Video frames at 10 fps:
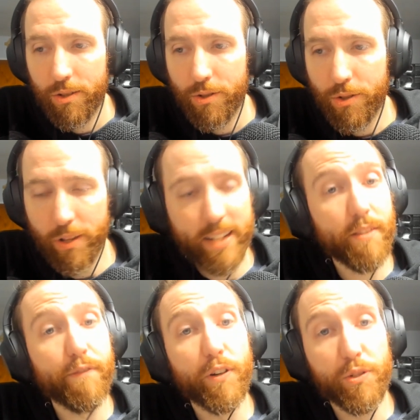So
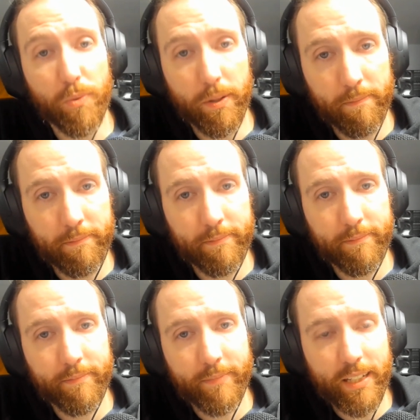that's the first one.
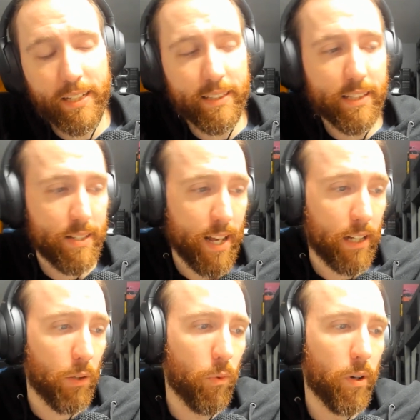The
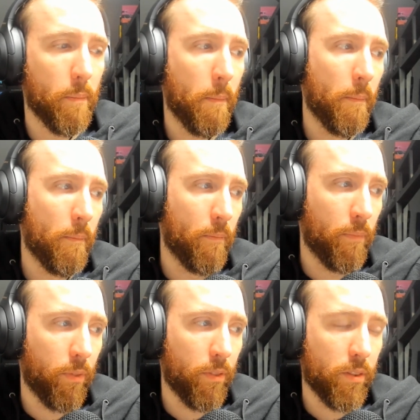second one
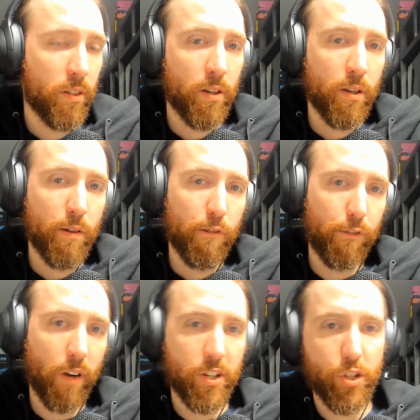
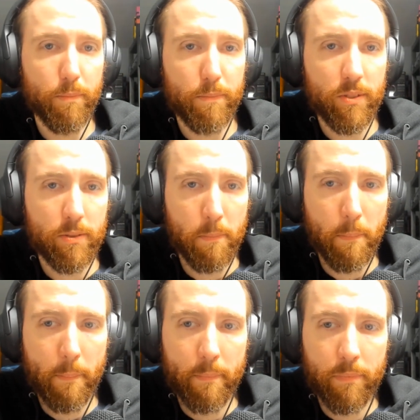friendships,
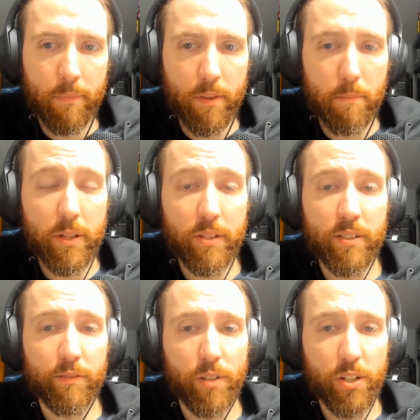
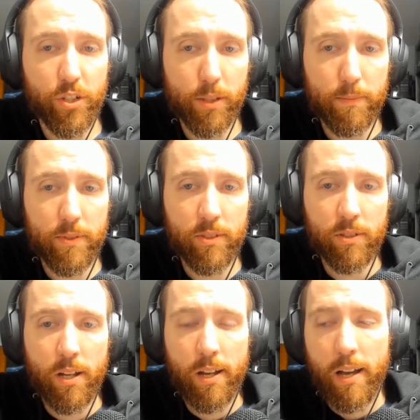building friendships.
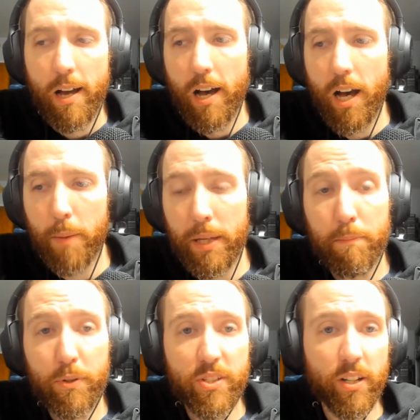Um,
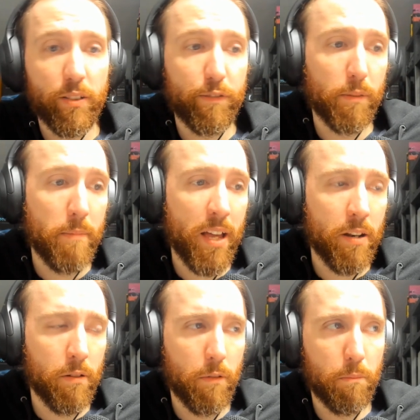in particular for
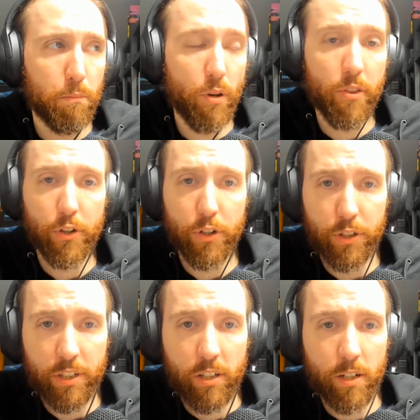men,
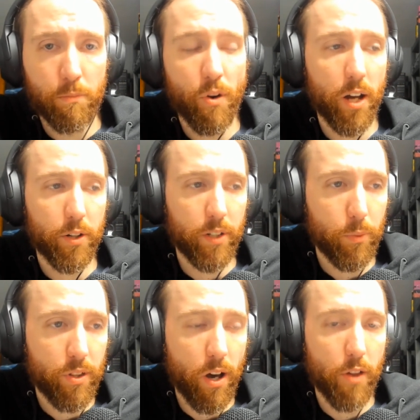brotherhood, camaraderie
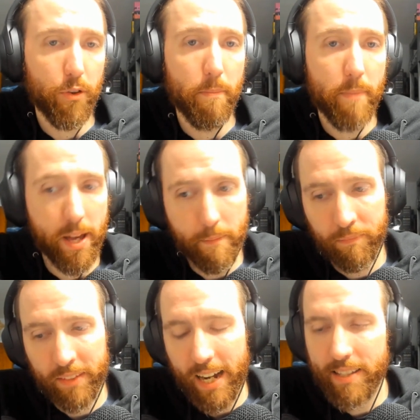with other men.
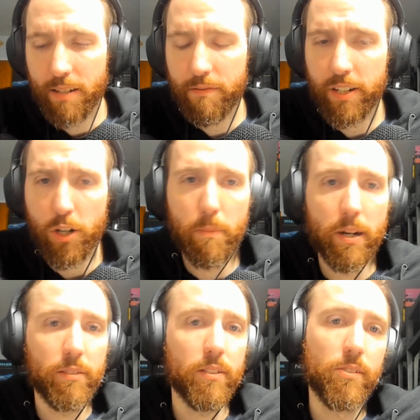I did a video
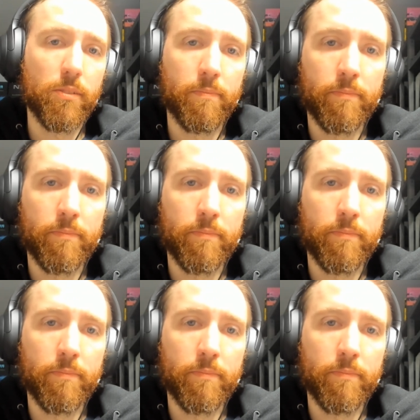about this.